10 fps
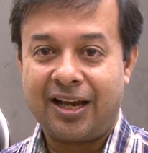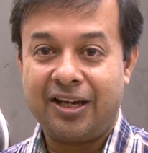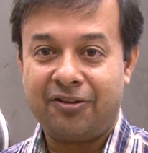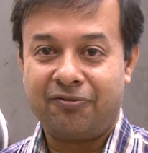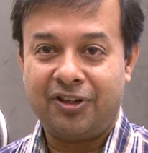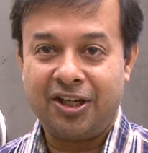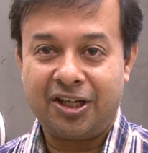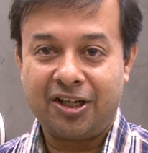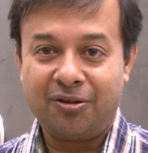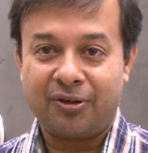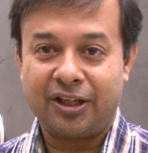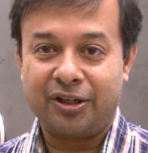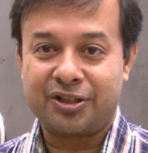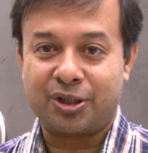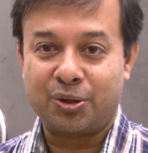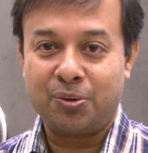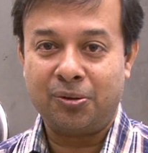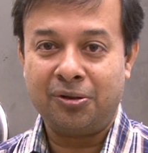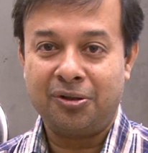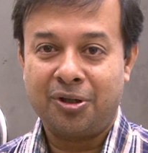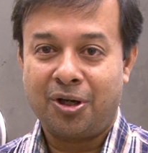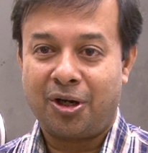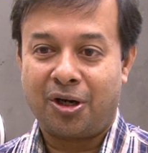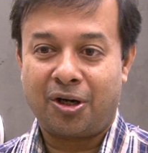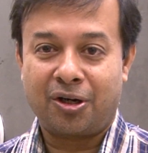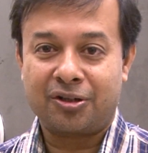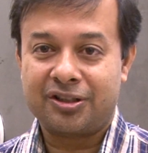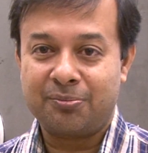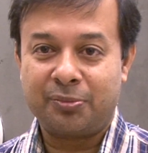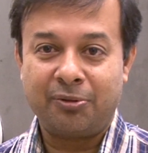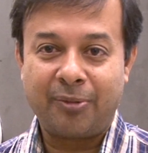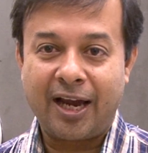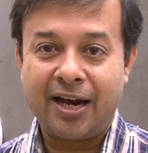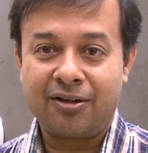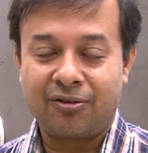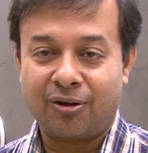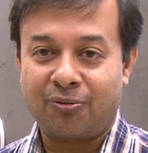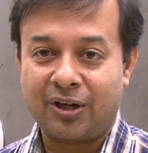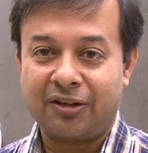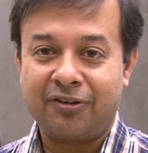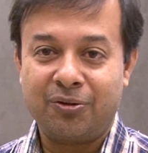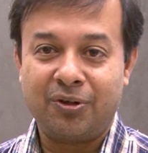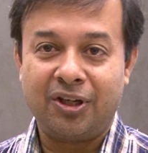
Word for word: and if needed, whether it's a tool or simple mat or whatever you